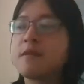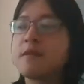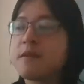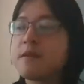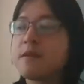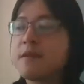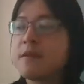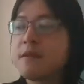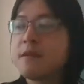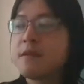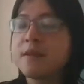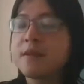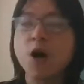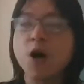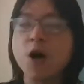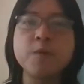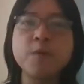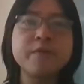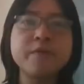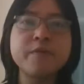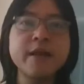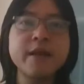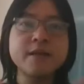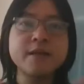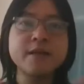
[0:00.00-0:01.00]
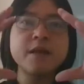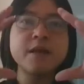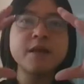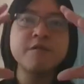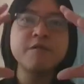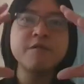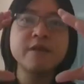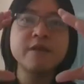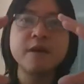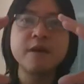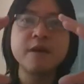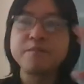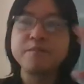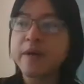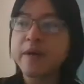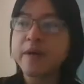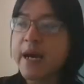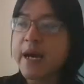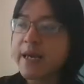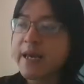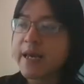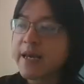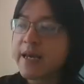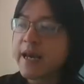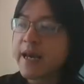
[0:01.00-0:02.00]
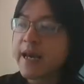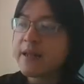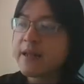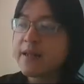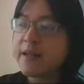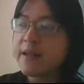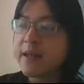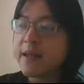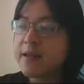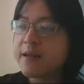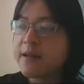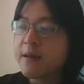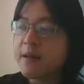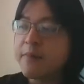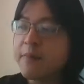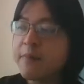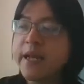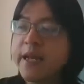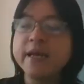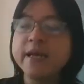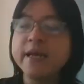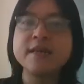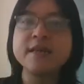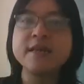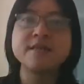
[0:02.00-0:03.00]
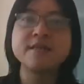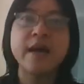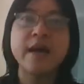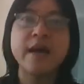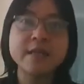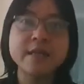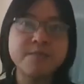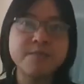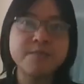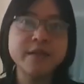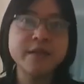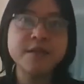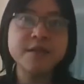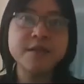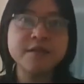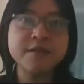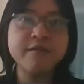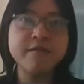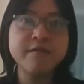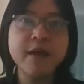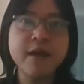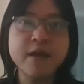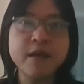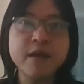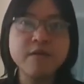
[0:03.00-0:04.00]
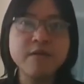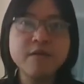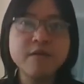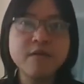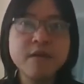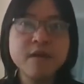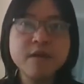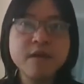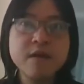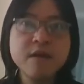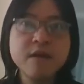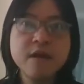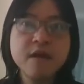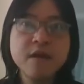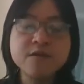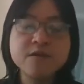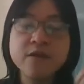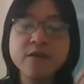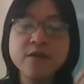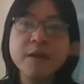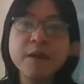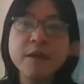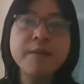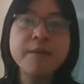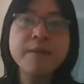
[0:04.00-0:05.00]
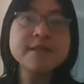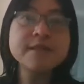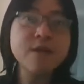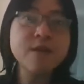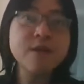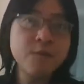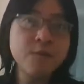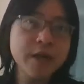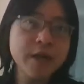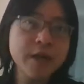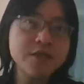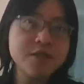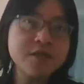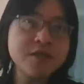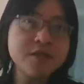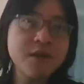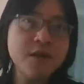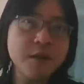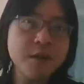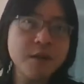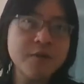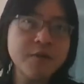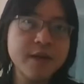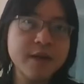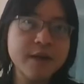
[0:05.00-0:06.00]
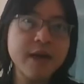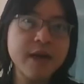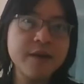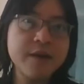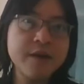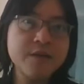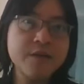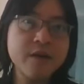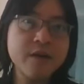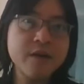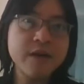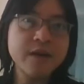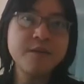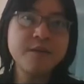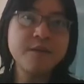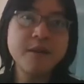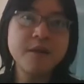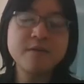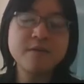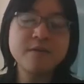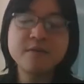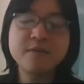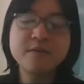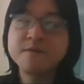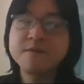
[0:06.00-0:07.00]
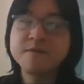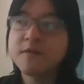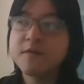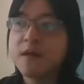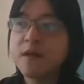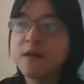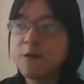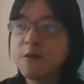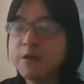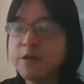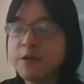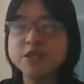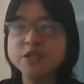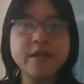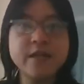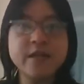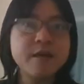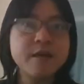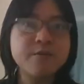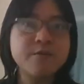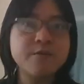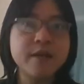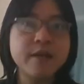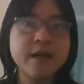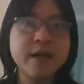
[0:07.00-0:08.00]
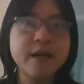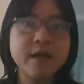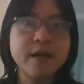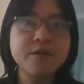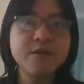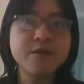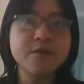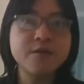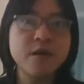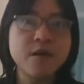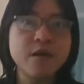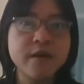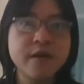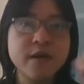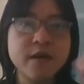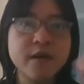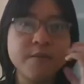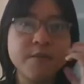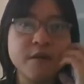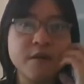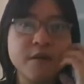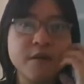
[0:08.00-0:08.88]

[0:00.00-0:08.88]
the operator with the bra and ket, then the meaning is the expectation value. So it depends on which dot product are you talking about, which inner product are you talking about.